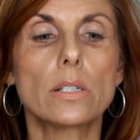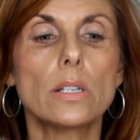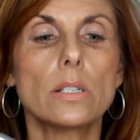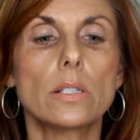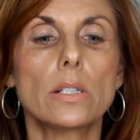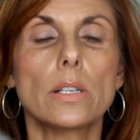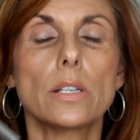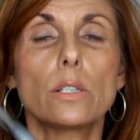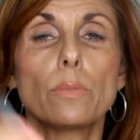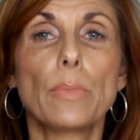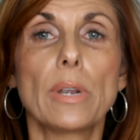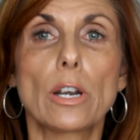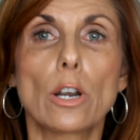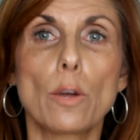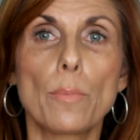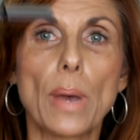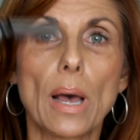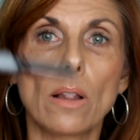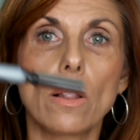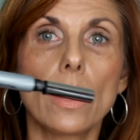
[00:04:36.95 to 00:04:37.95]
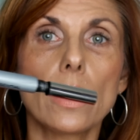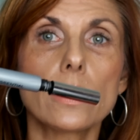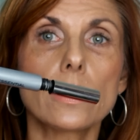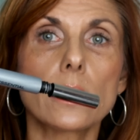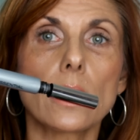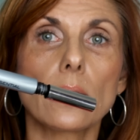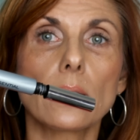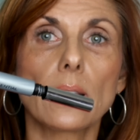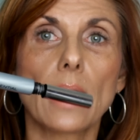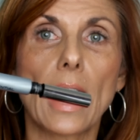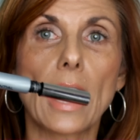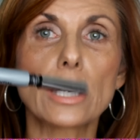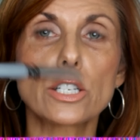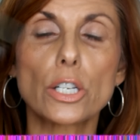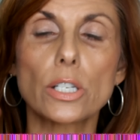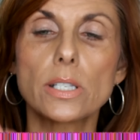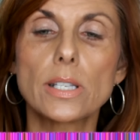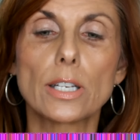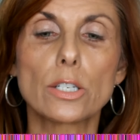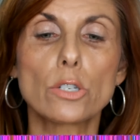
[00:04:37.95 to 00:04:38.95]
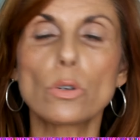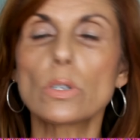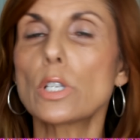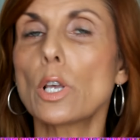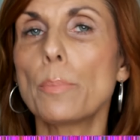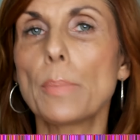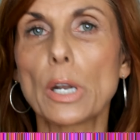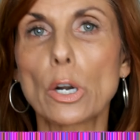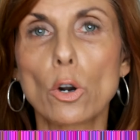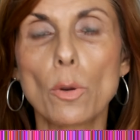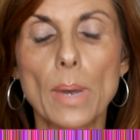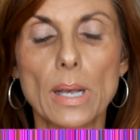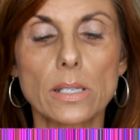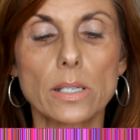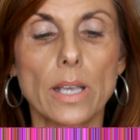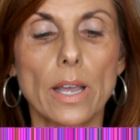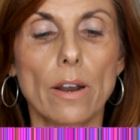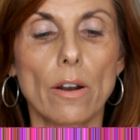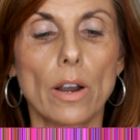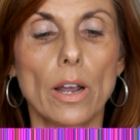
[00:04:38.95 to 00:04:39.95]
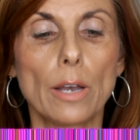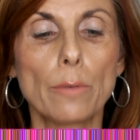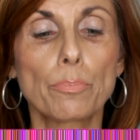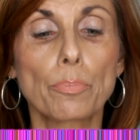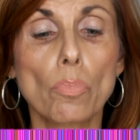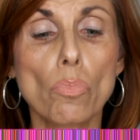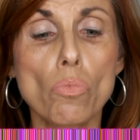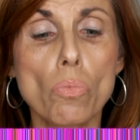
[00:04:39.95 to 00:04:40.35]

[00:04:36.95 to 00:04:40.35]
This is Mirabella's Lash Essential. It's a mineral mascara.